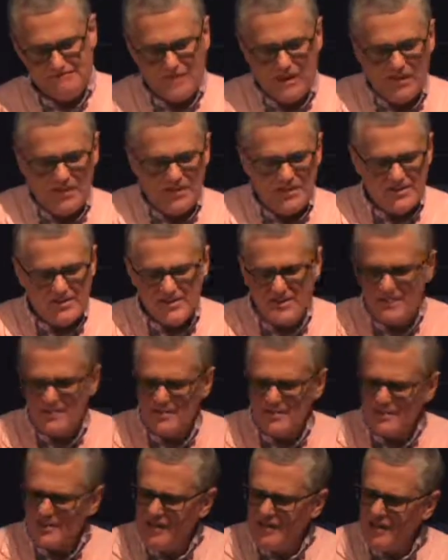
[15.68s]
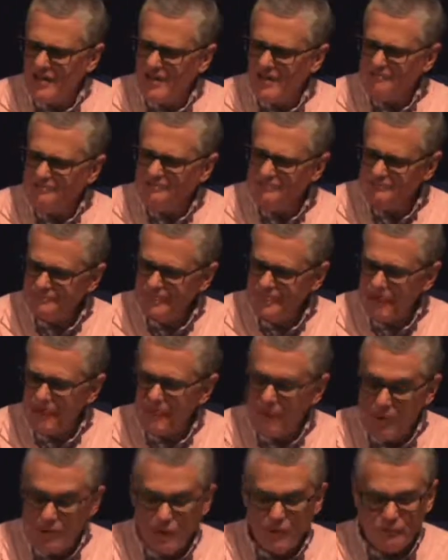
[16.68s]
This is uh,
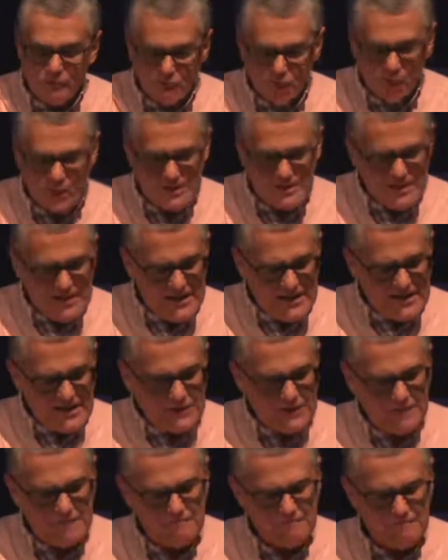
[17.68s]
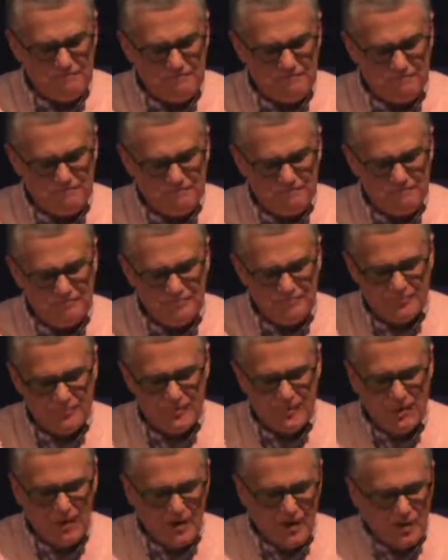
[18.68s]
part 14
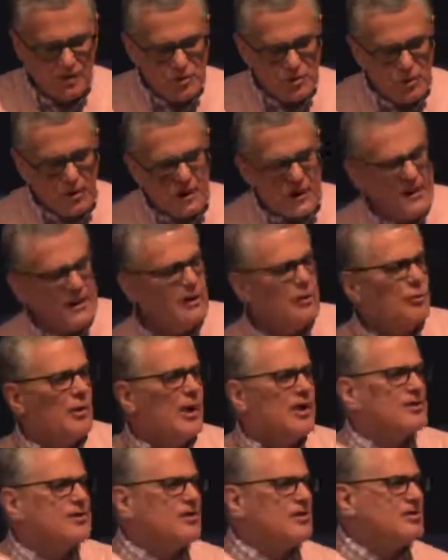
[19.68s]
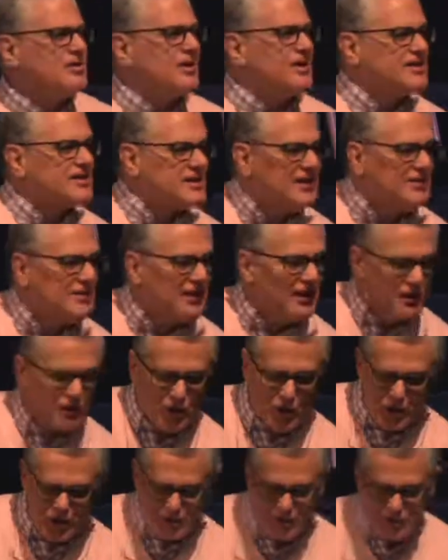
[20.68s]
Training in Righteousness, Living in God's